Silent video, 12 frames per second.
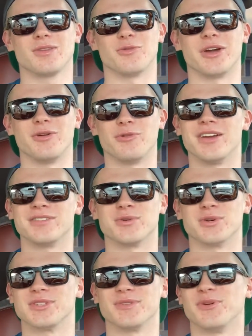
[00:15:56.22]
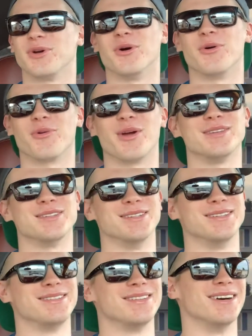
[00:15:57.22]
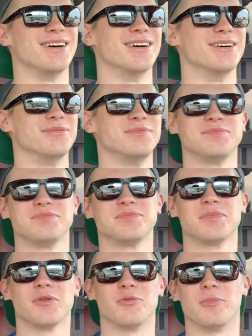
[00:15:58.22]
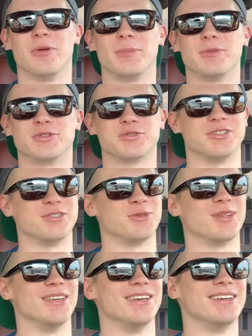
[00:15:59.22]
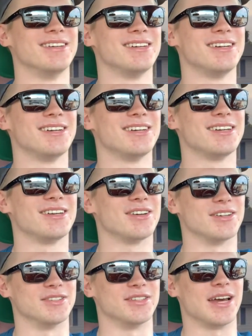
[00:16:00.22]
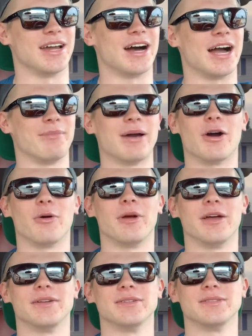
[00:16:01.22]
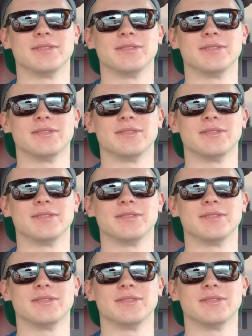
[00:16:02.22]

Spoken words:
great racehorse if you're going racing, ripping up the streets with it because of that high power band.